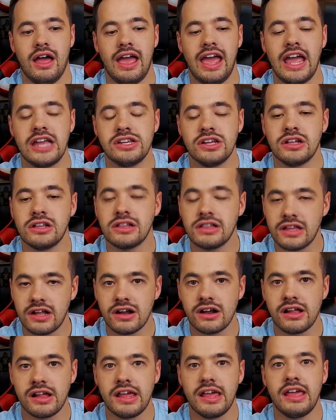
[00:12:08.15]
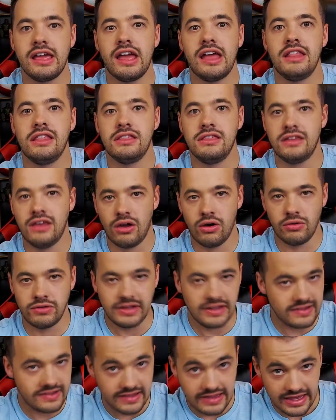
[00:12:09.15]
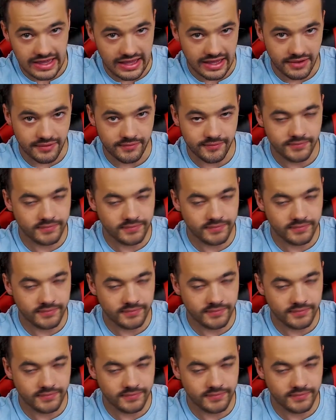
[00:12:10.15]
Agent Clearly and DODC.